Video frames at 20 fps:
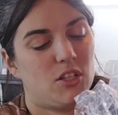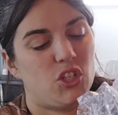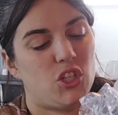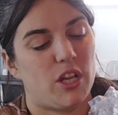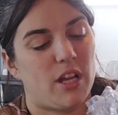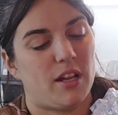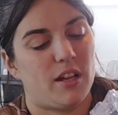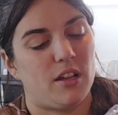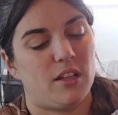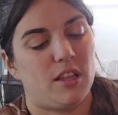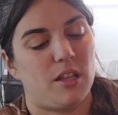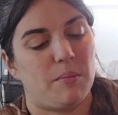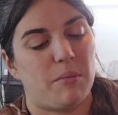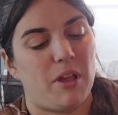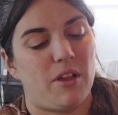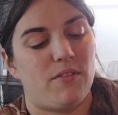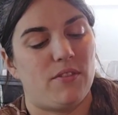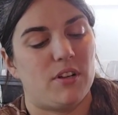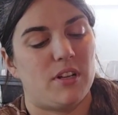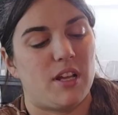check on them
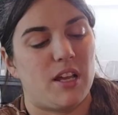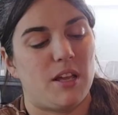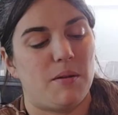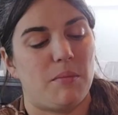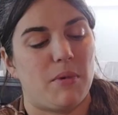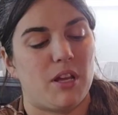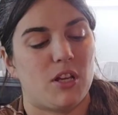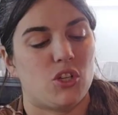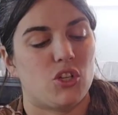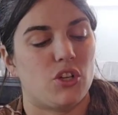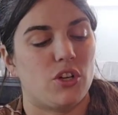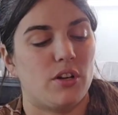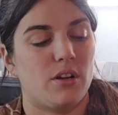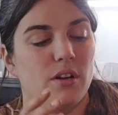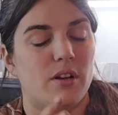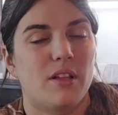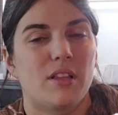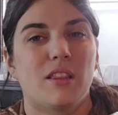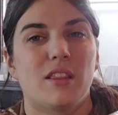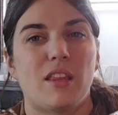every day and make sure
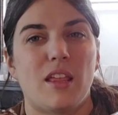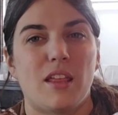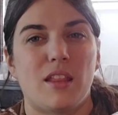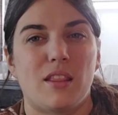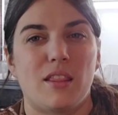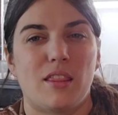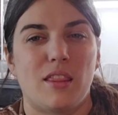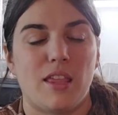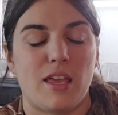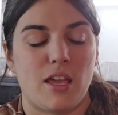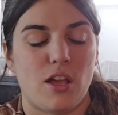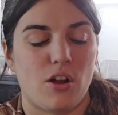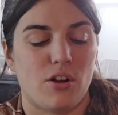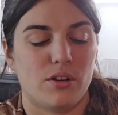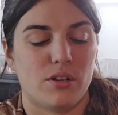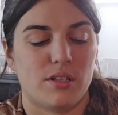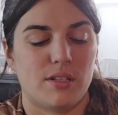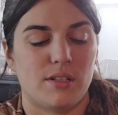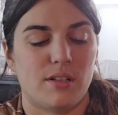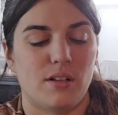that they
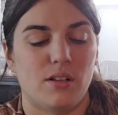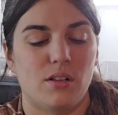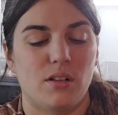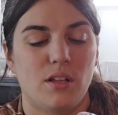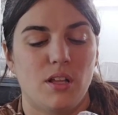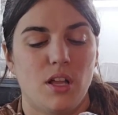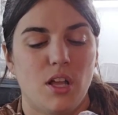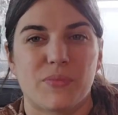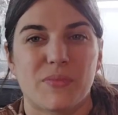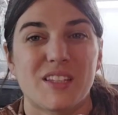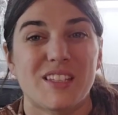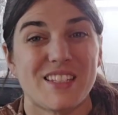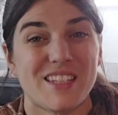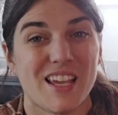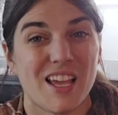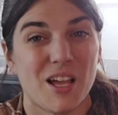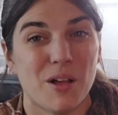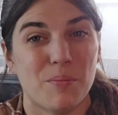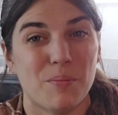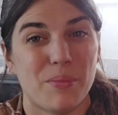are still
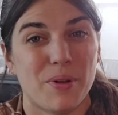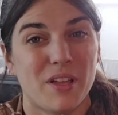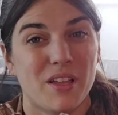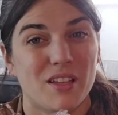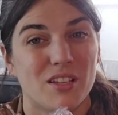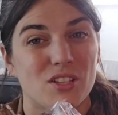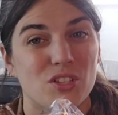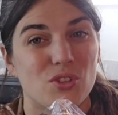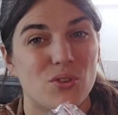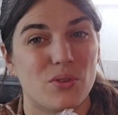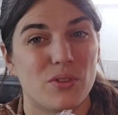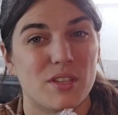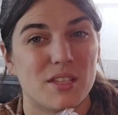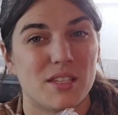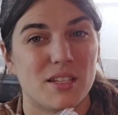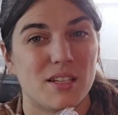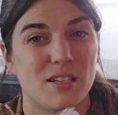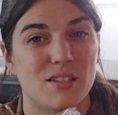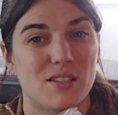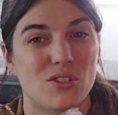damp so the
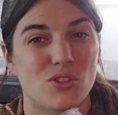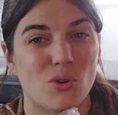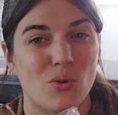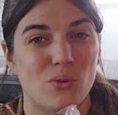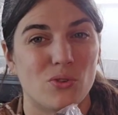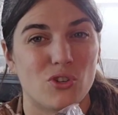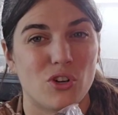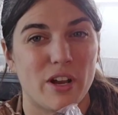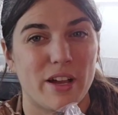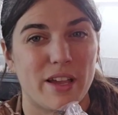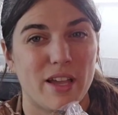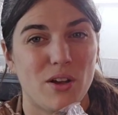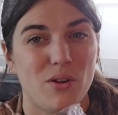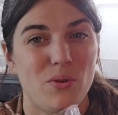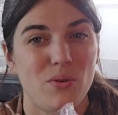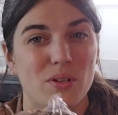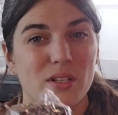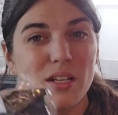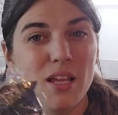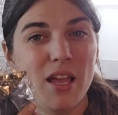seeds don't dry
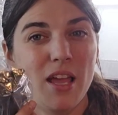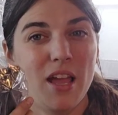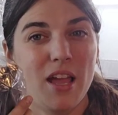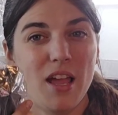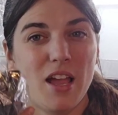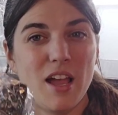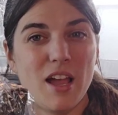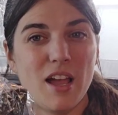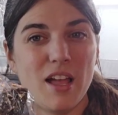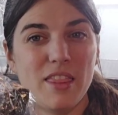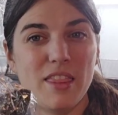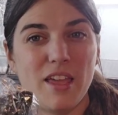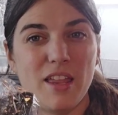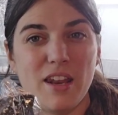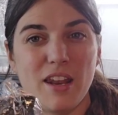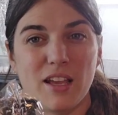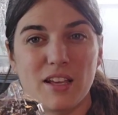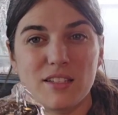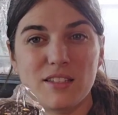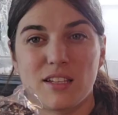out. And
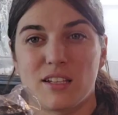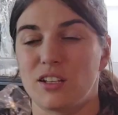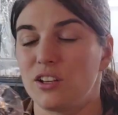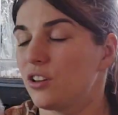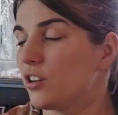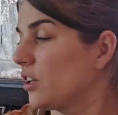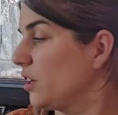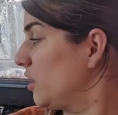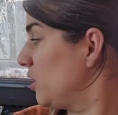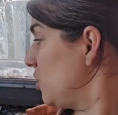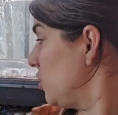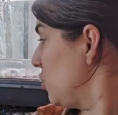then next thing you're going to